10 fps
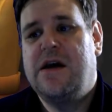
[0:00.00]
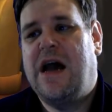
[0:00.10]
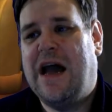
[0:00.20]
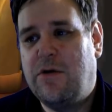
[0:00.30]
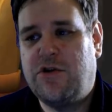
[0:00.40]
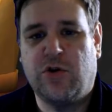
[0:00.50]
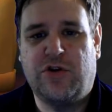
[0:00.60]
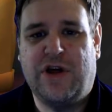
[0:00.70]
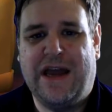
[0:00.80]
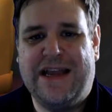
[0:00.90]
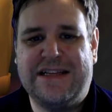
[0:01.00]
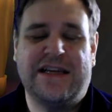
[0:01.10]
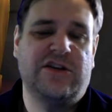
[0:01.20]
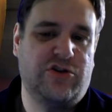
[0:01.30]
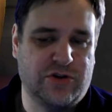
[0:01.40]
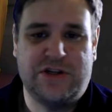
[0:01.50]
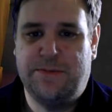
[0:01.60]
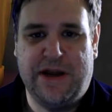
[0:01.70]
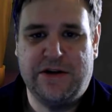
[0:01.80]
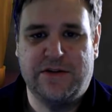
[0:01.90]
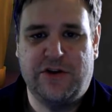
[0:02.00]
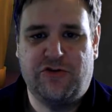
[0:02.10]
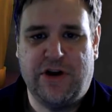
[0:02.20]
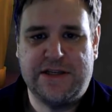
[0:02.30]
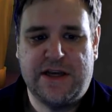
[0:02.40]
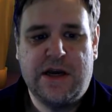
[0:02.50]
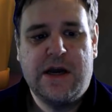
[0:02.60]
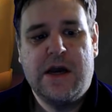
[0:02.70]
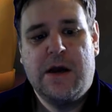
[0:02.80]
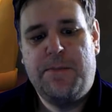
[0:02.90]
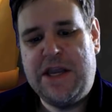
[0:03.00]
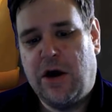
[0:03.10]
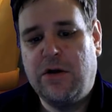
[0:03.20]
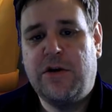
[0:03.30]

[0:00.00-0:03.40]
How good that is does depend on those traits. Beyond